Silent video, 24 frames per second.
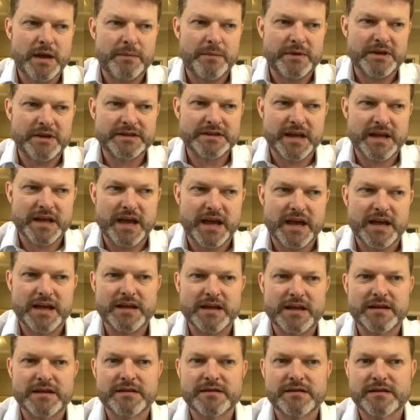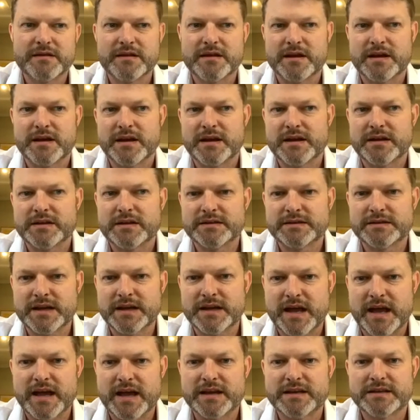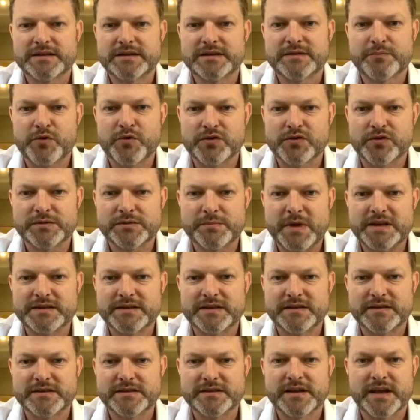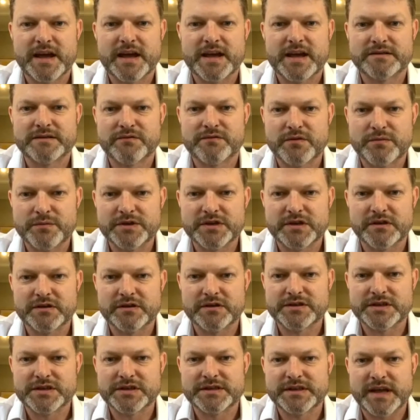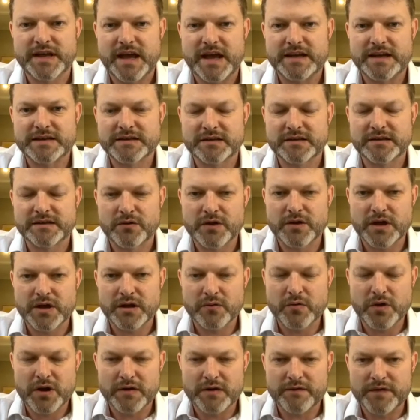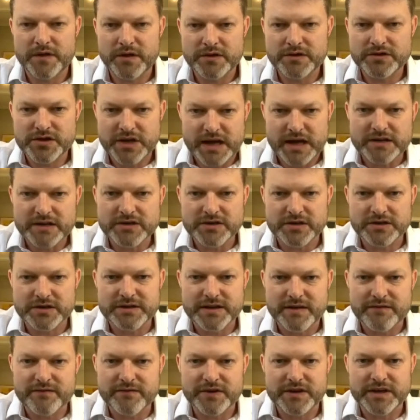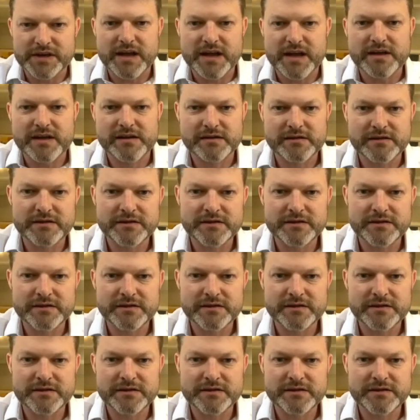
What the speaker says: MSK scans, sports medicine scans, rheumatology scans, and quite a few injections every day.